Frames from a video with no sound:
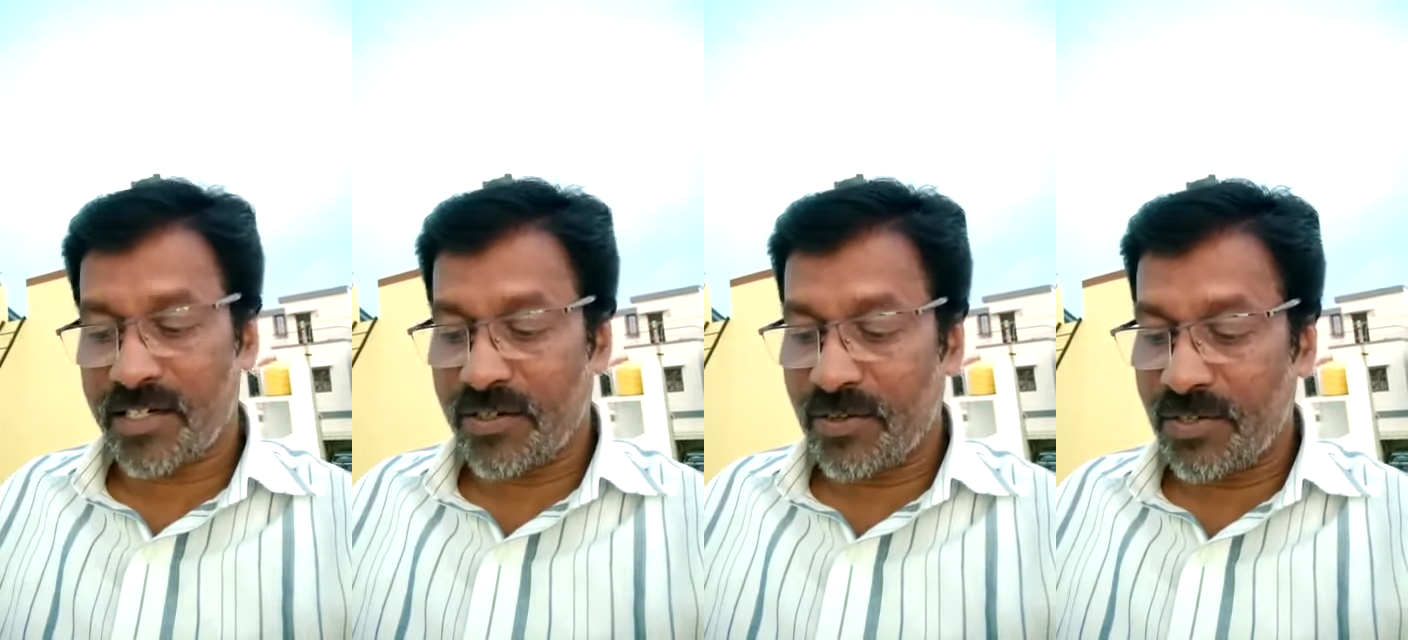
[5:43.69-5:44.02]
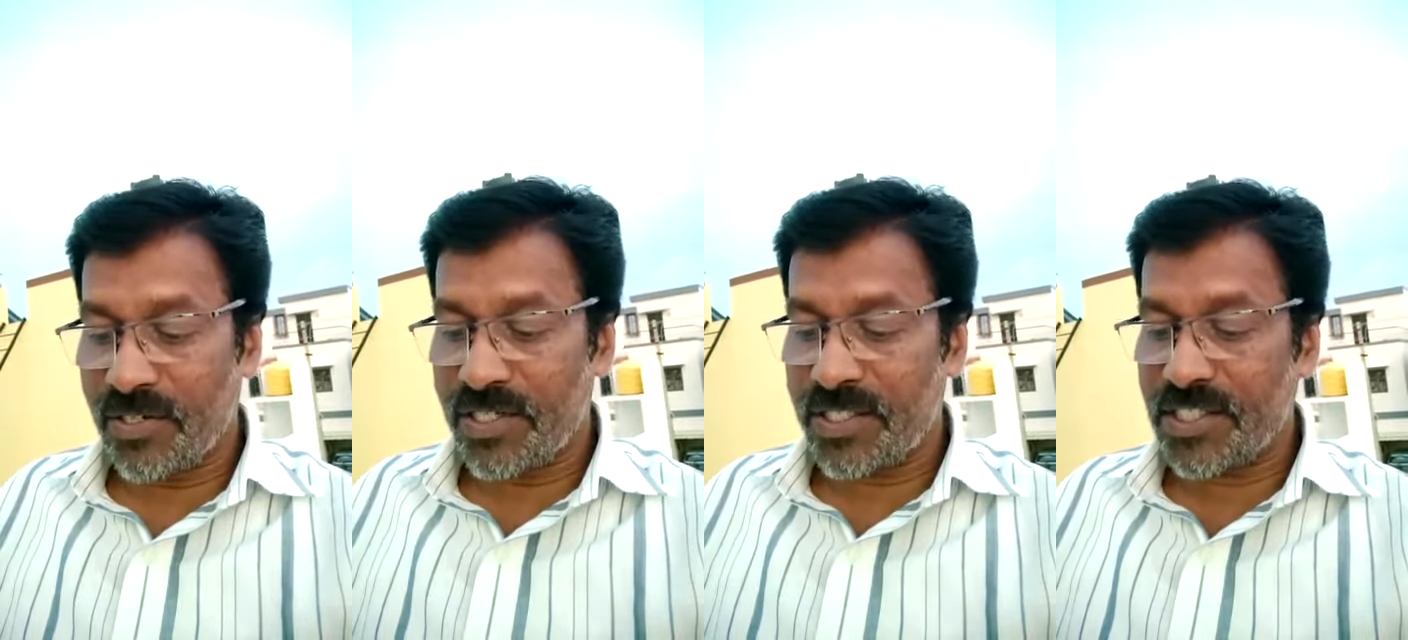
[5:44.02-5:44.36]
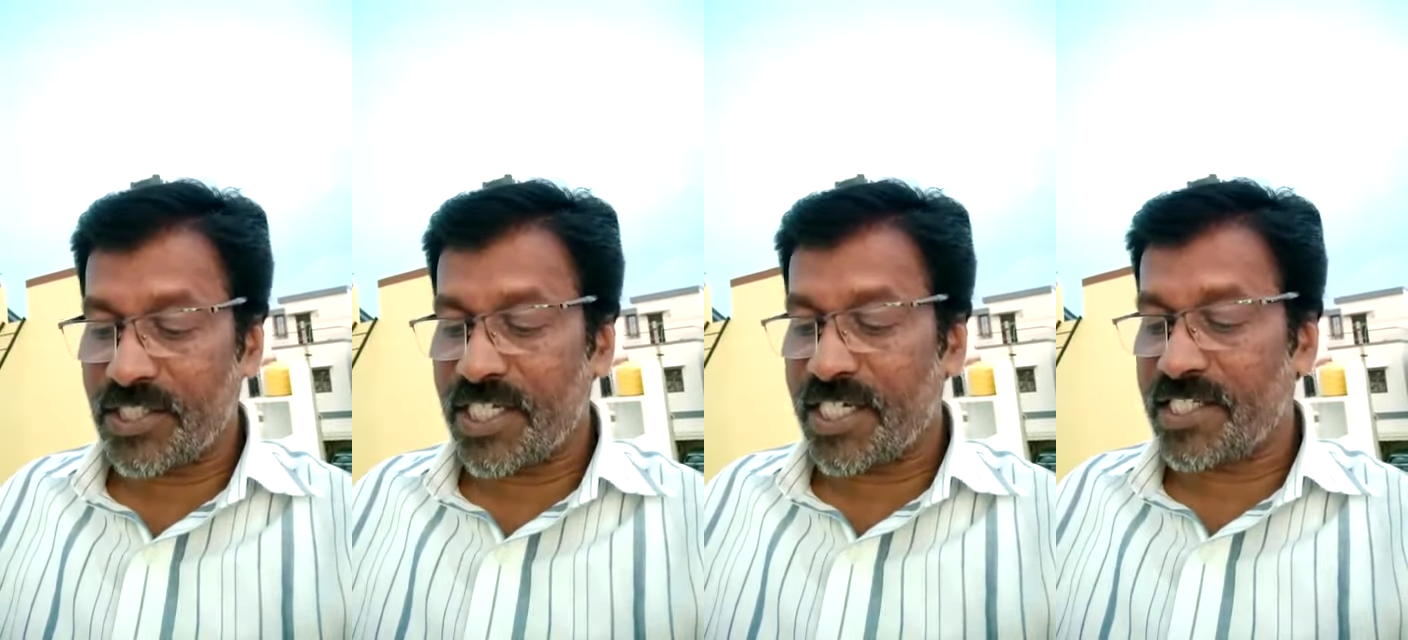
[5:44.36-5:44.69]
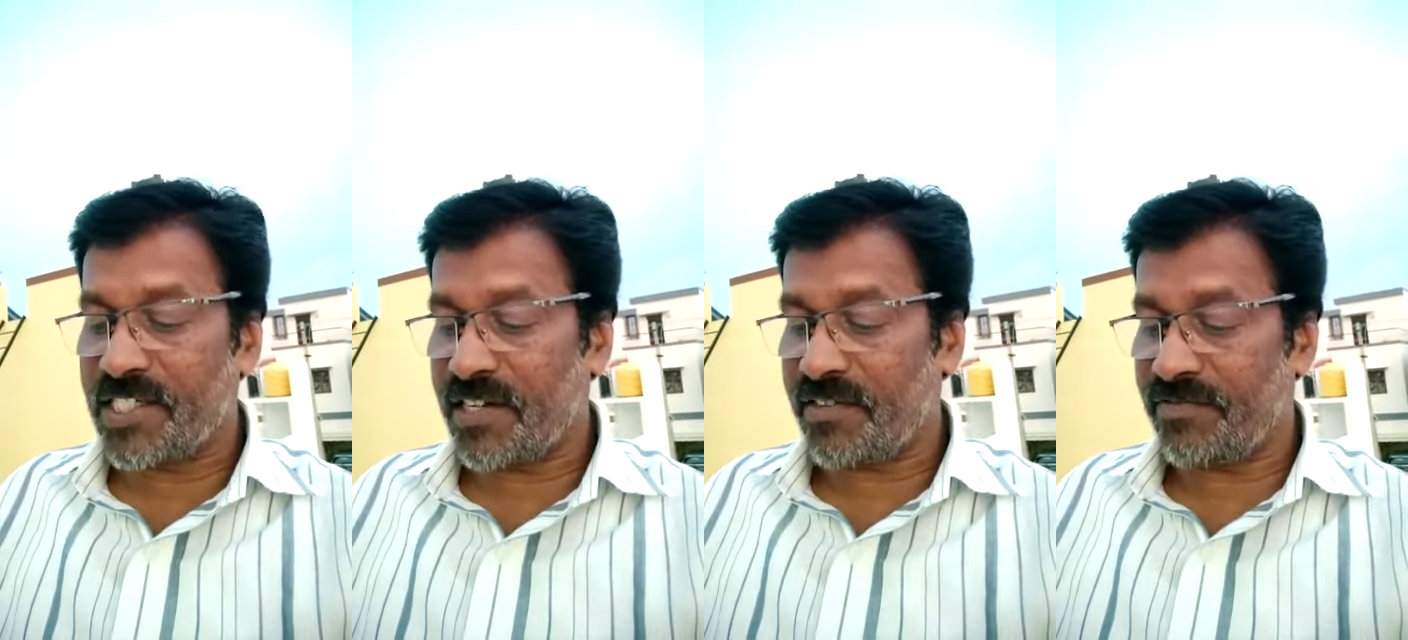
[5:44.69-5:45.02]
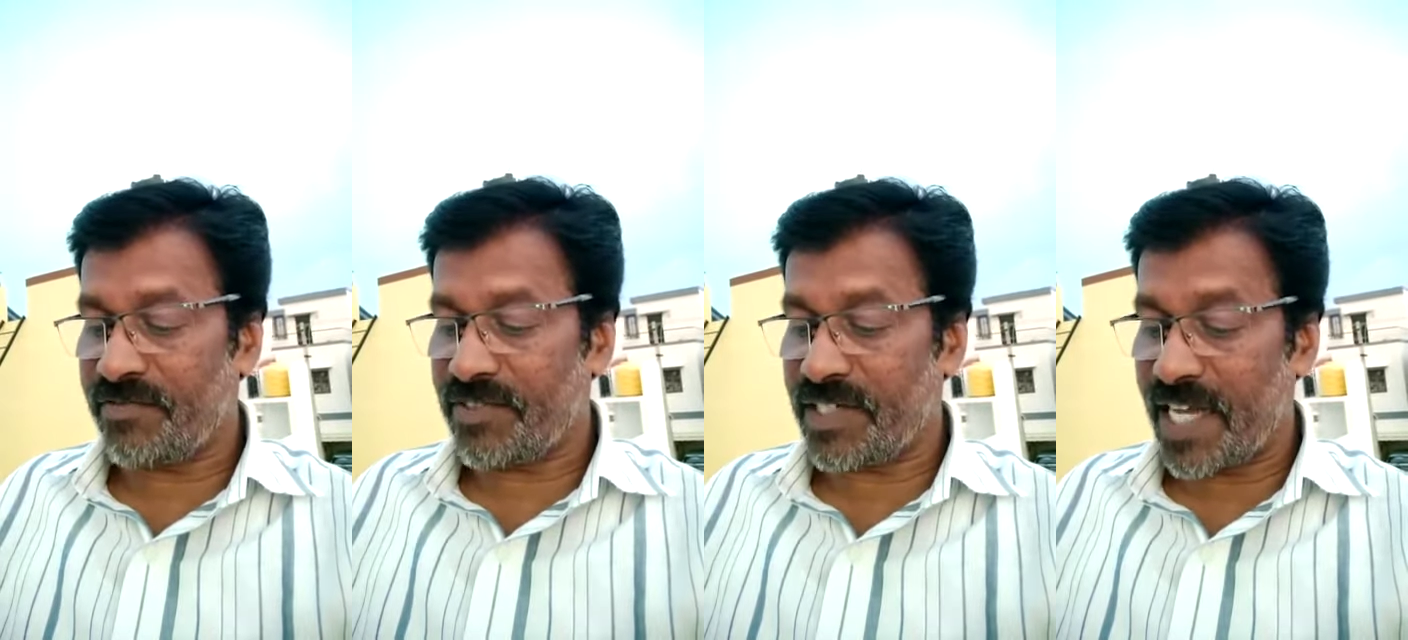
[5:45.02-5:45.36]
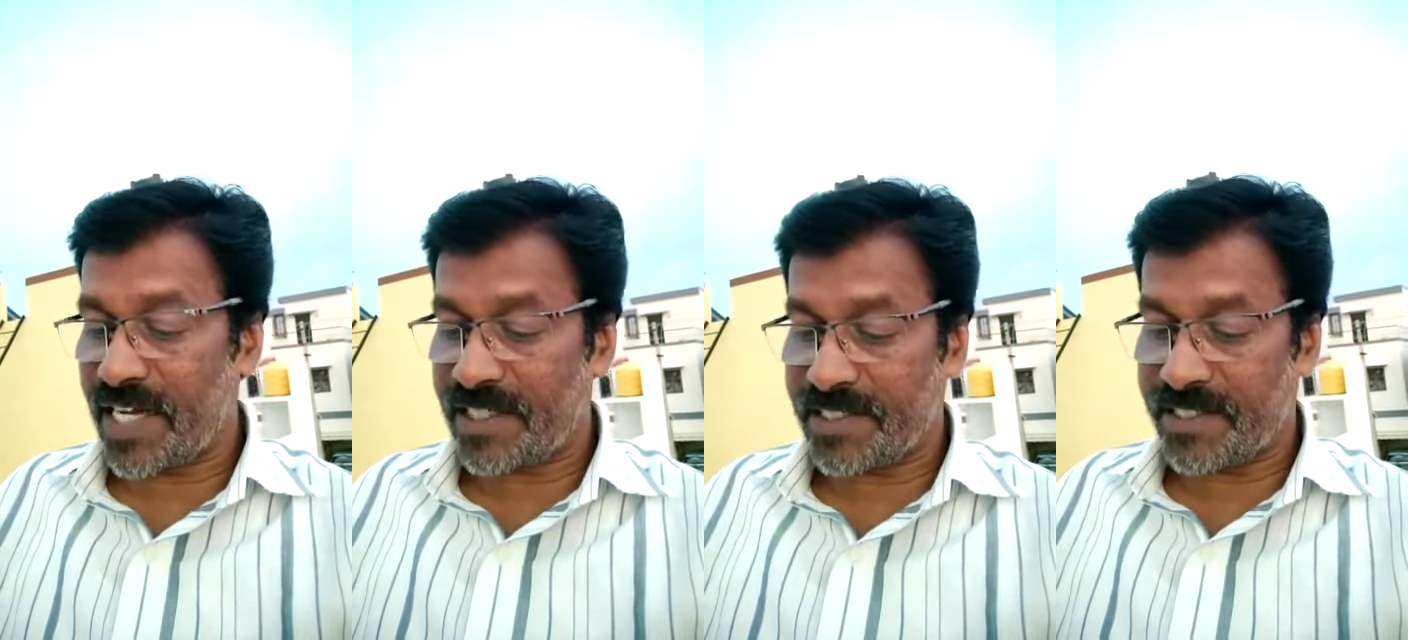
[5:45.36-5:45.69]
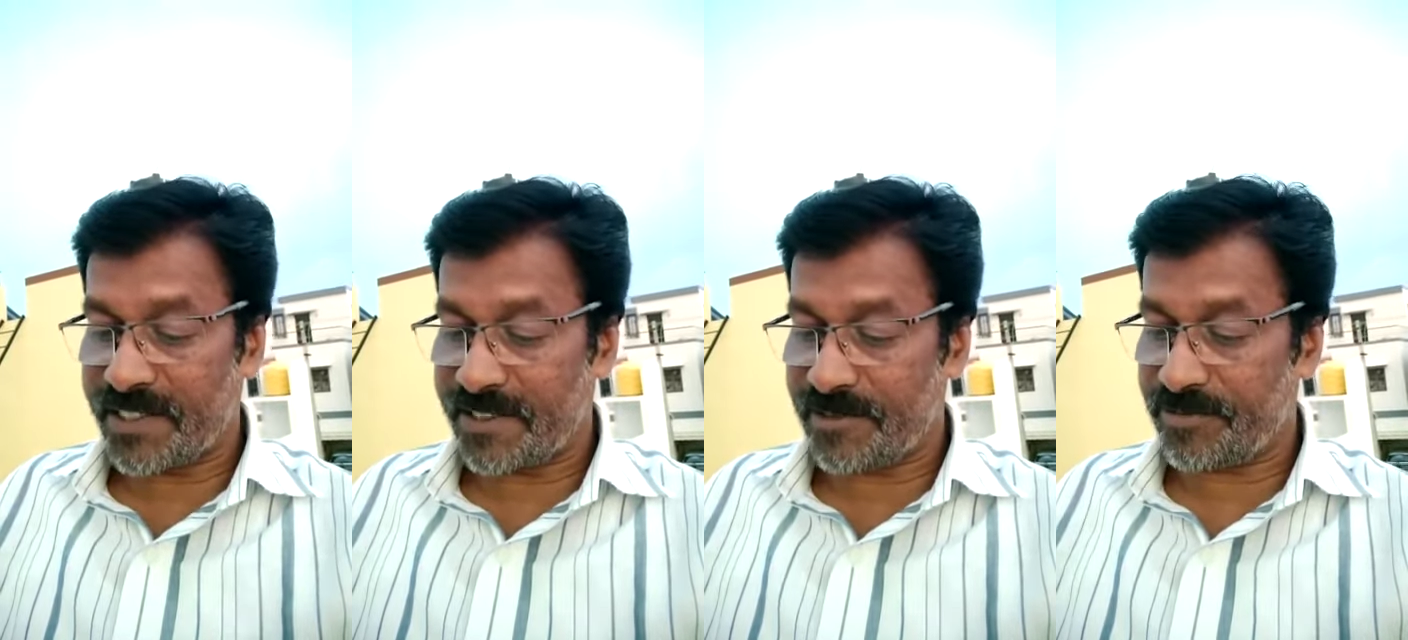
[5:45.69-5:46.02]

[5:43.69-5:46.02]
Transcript: good judge of character.